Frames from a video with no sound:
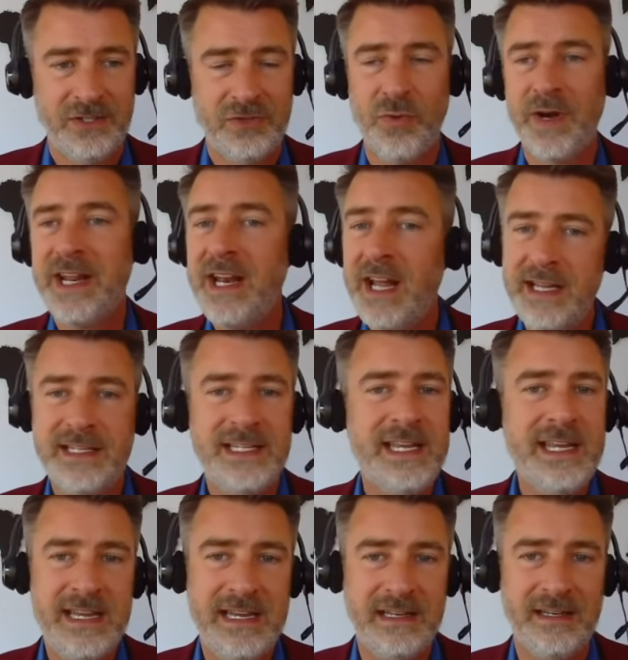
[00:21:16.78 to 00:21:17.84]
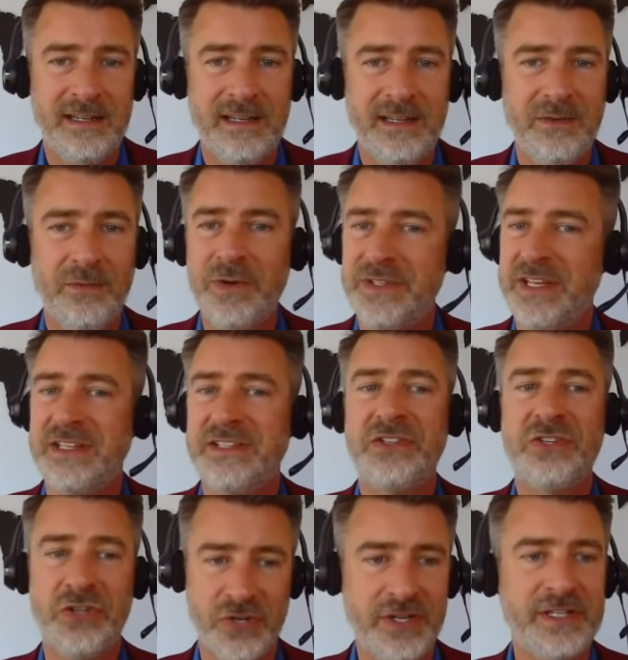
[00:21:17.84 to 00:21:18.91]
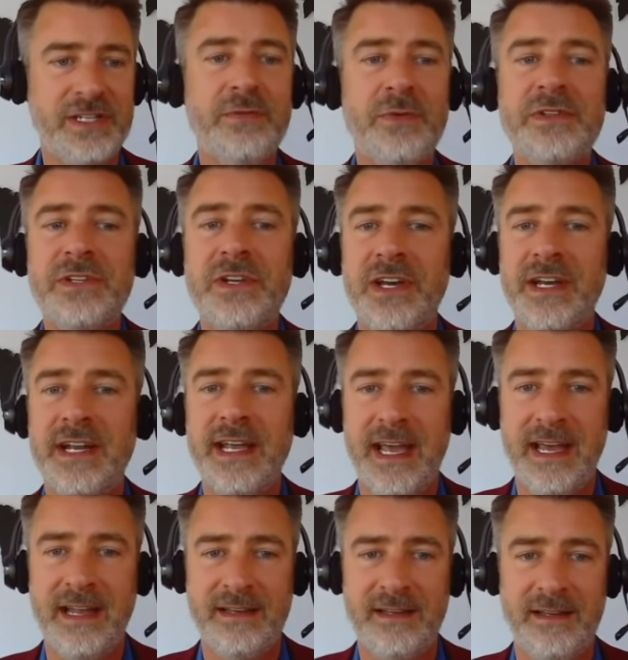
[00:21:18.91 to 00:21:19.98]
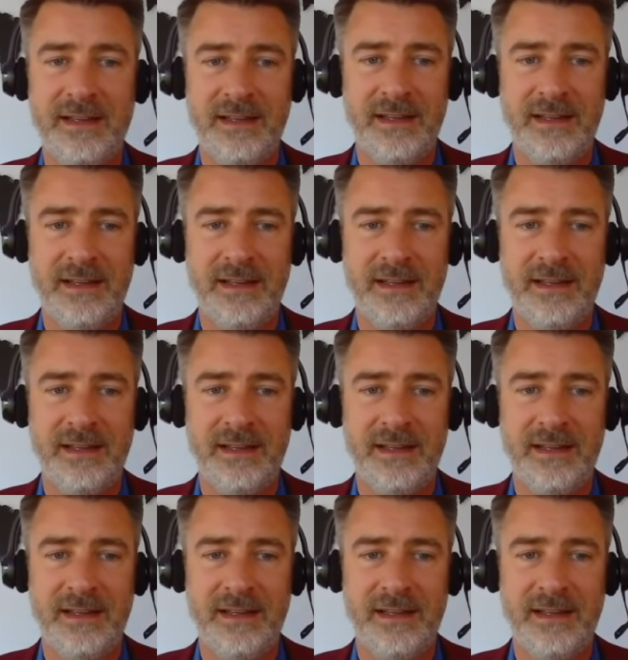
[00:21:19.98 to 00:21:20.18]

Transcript: 2019 was as good as it was going to get.